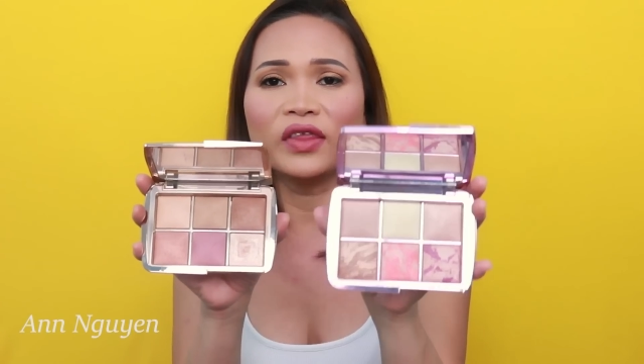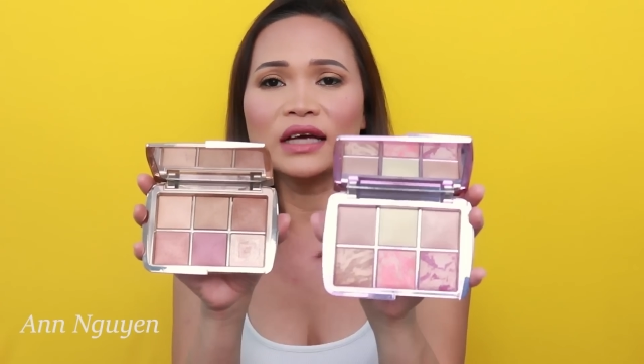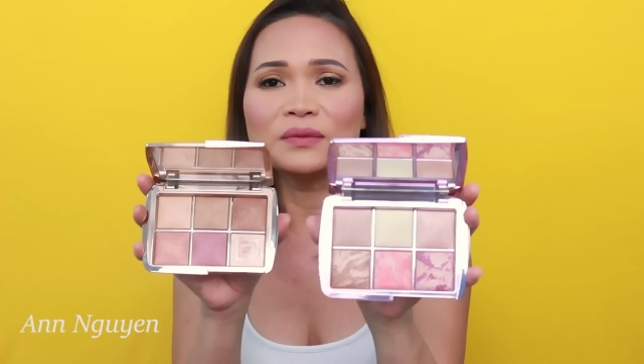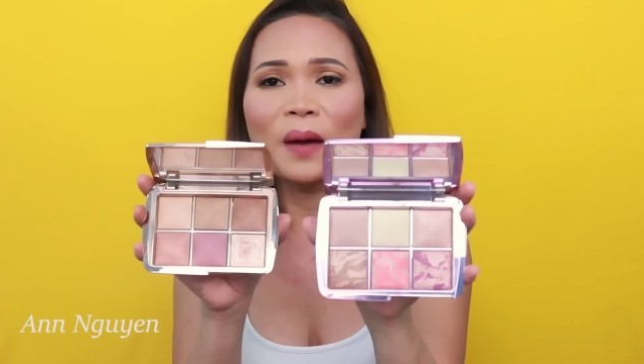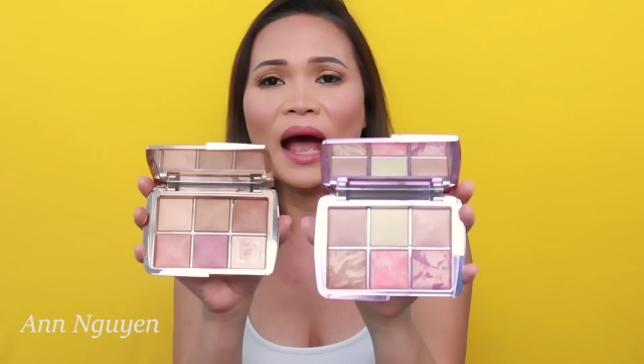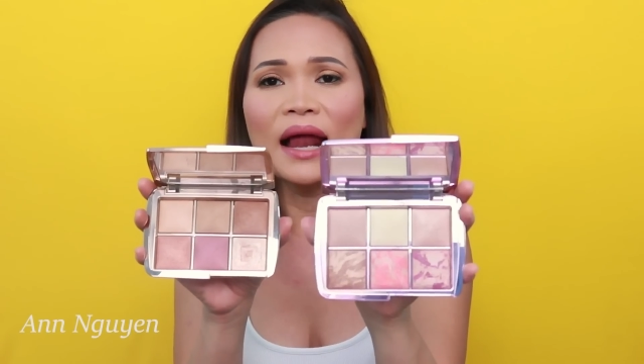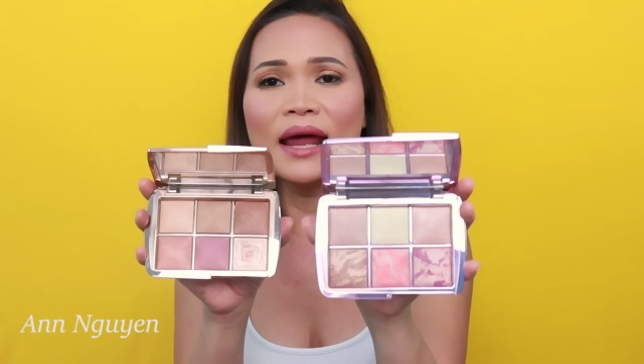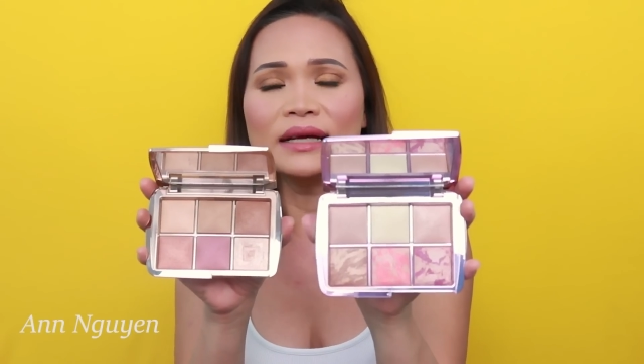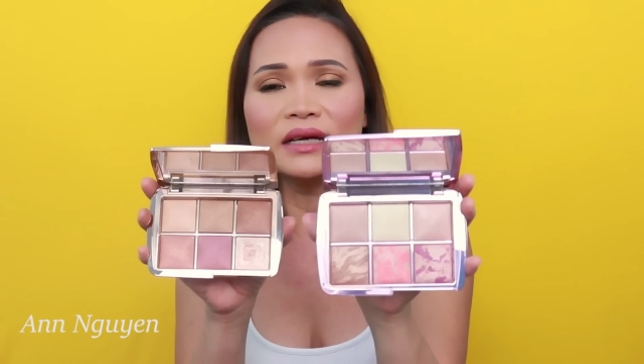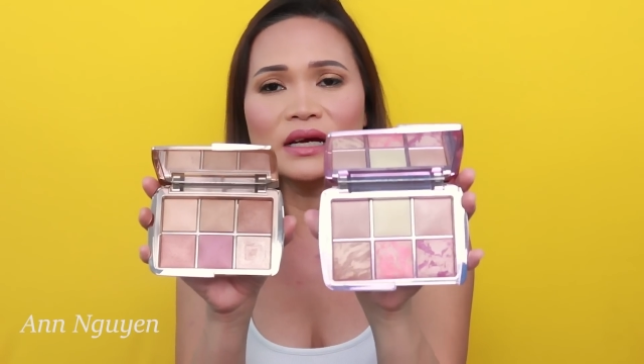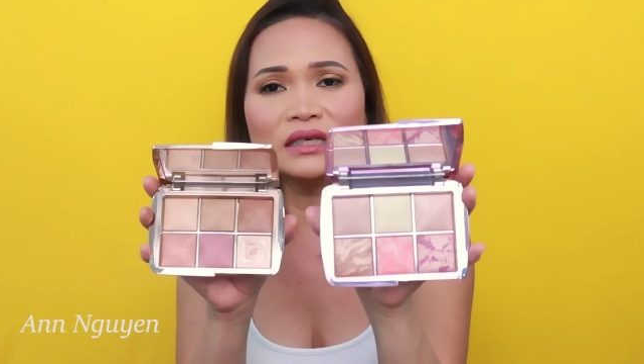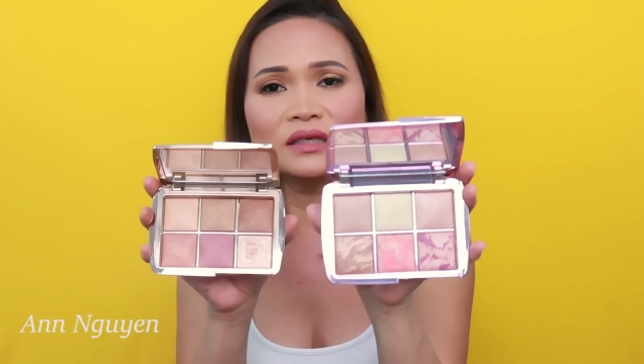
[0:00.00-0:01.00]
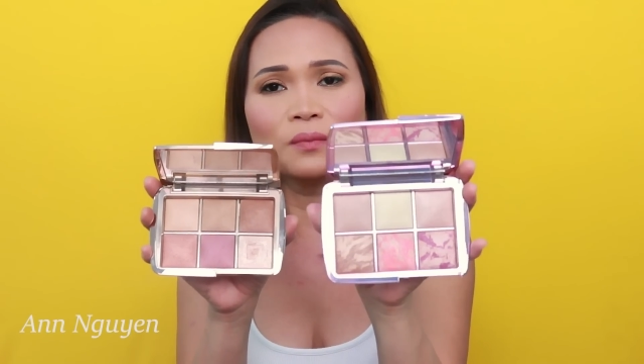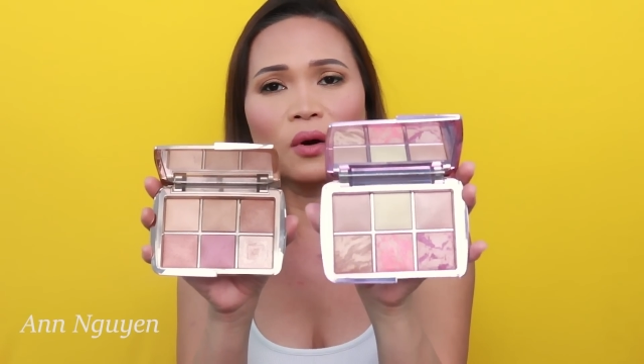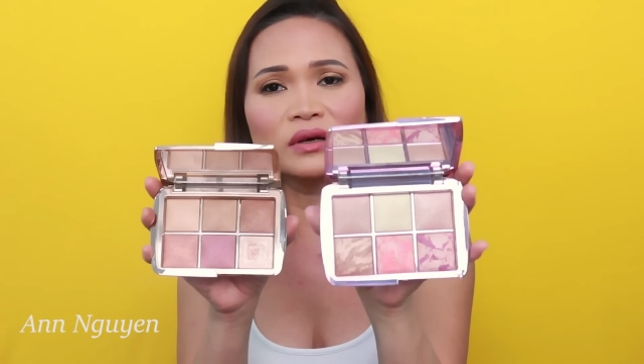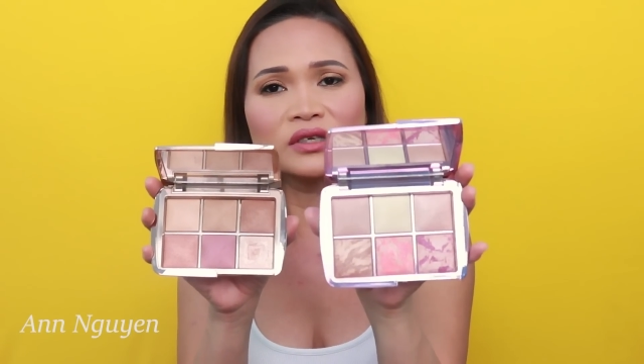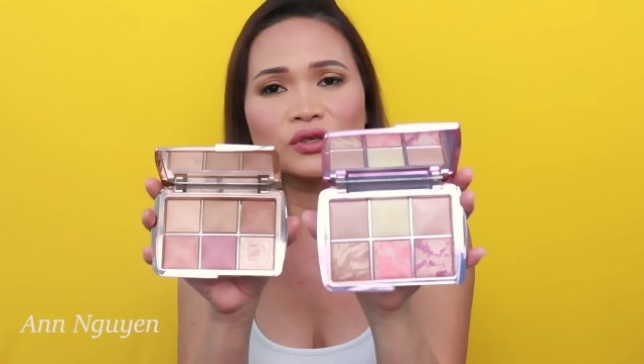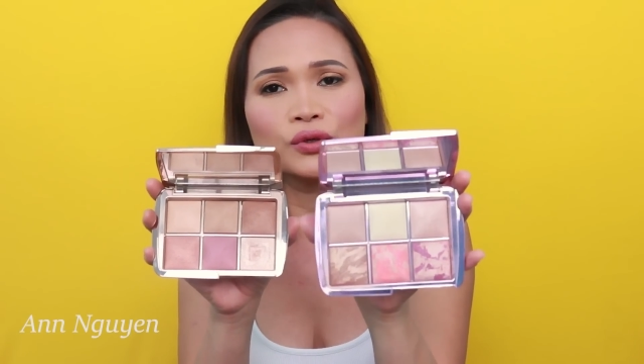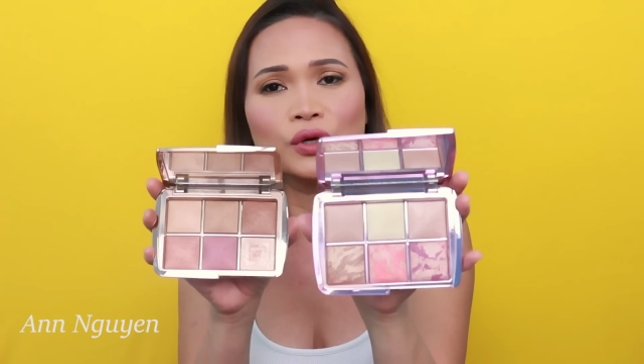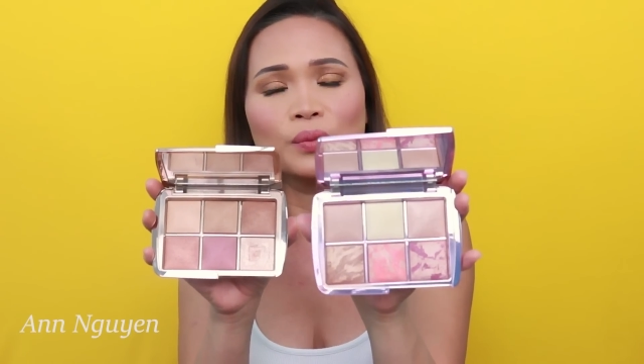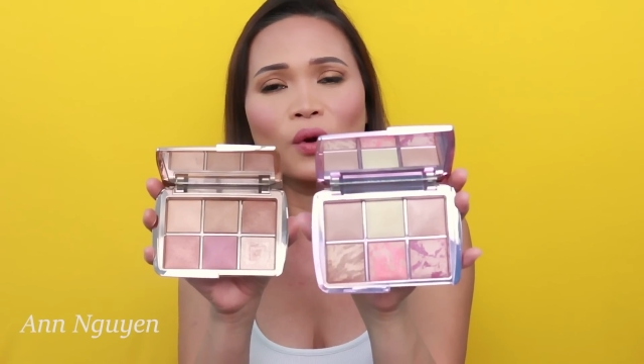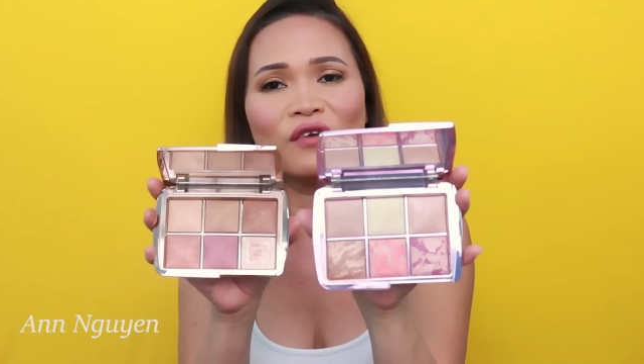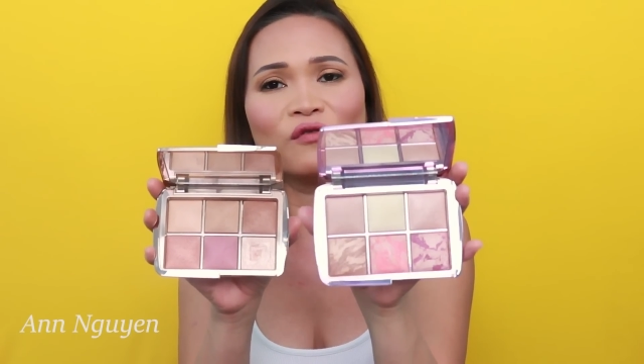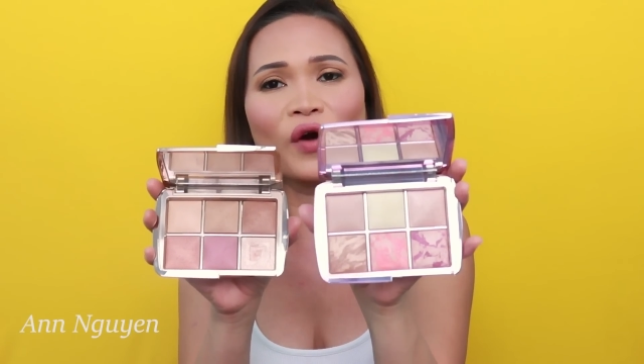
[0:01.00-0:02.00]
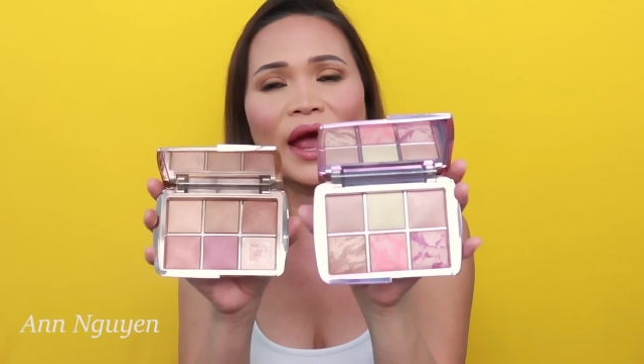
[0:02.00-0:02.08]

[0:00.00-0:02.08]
This palette is more suitable for